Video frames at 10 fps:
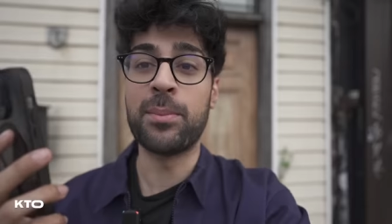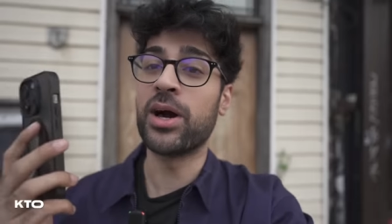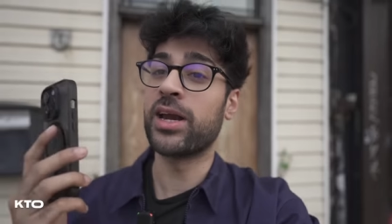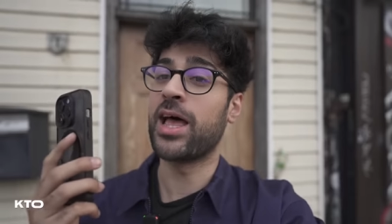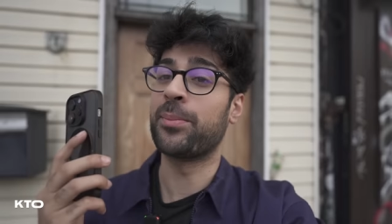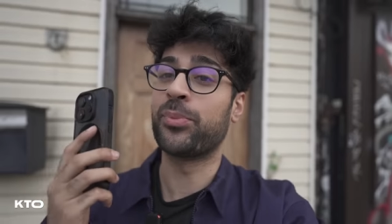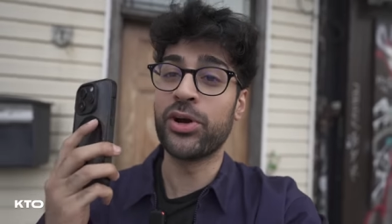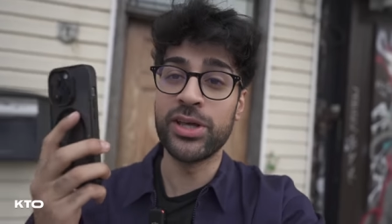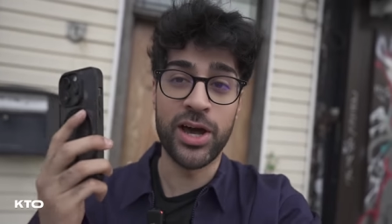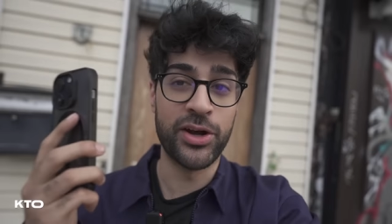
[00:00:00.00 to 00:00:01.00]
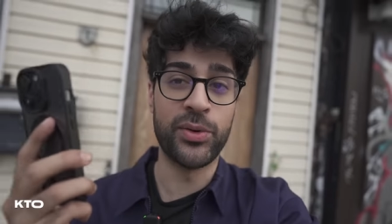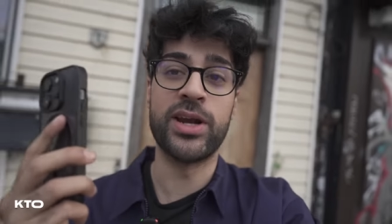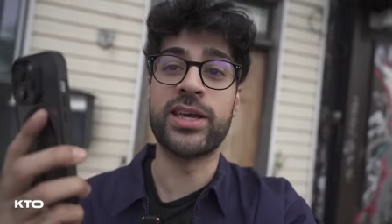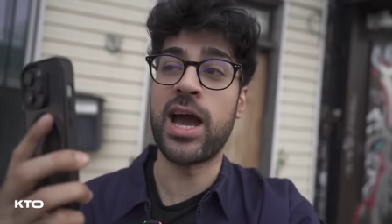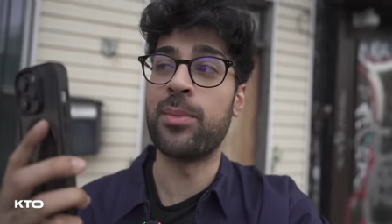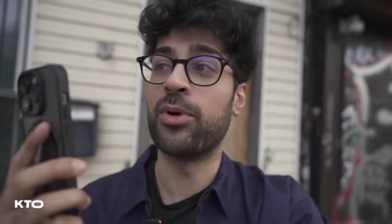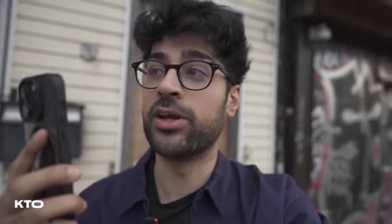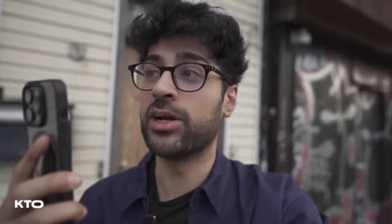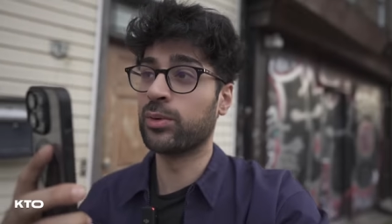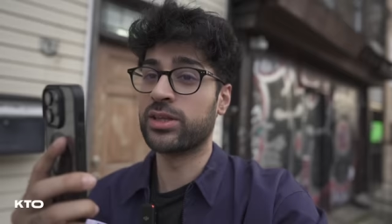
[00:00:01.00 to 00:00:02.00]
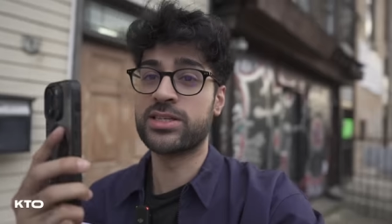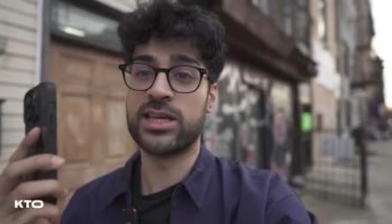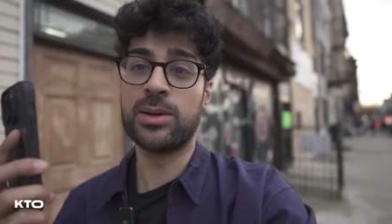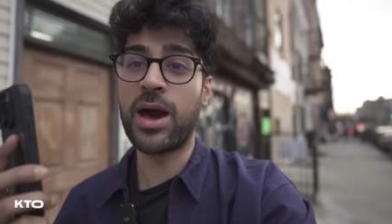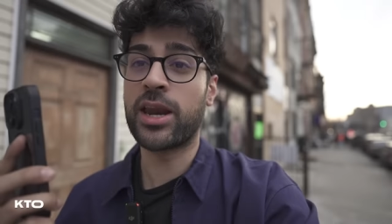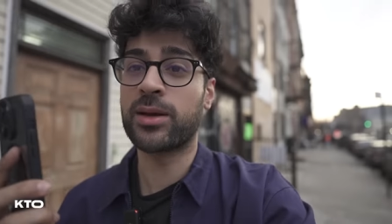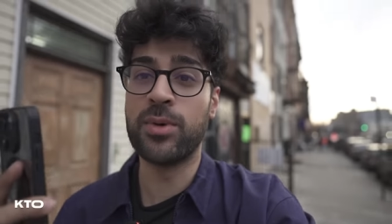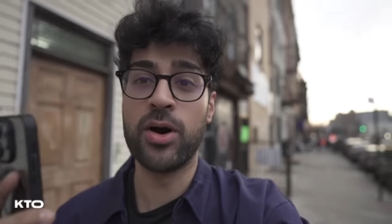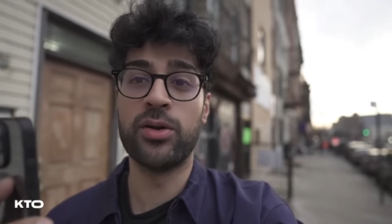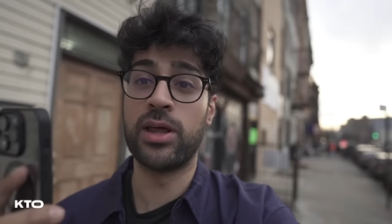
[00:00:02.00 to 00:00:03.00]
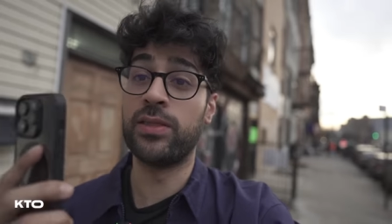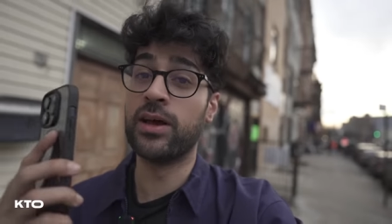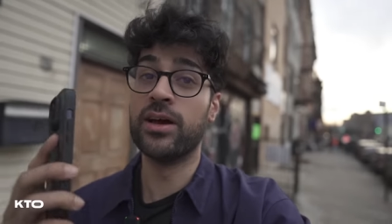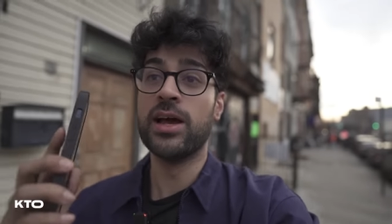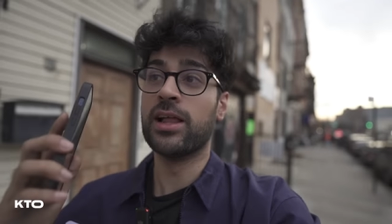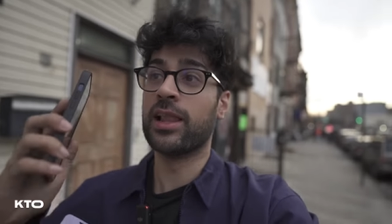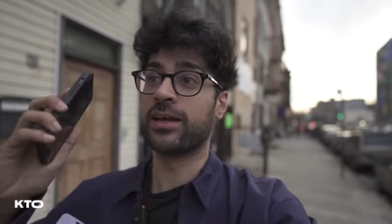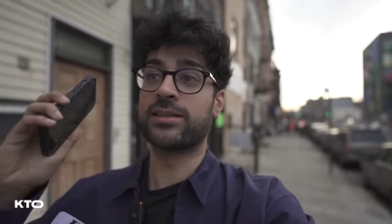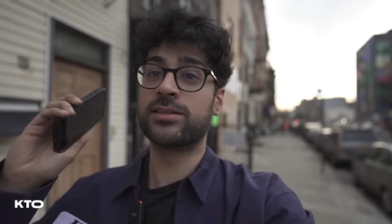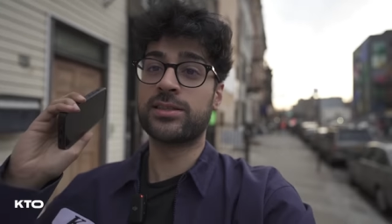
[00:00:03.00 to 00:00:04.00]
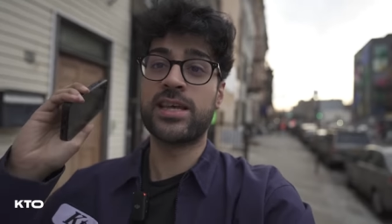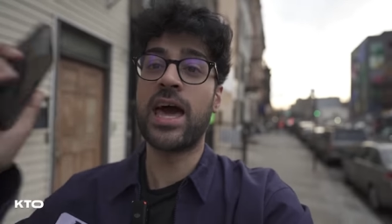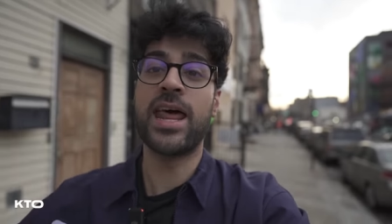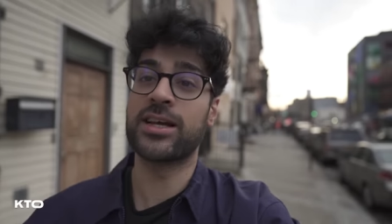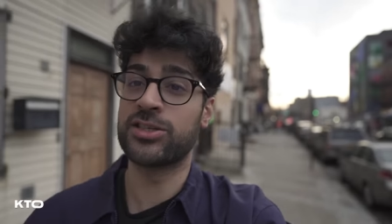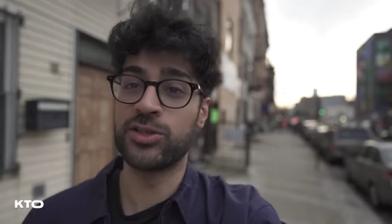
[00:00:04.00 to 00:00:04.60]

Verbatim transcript: I'm not gonna lie, pretty underrated camera here with the cinematic mode and the like 10x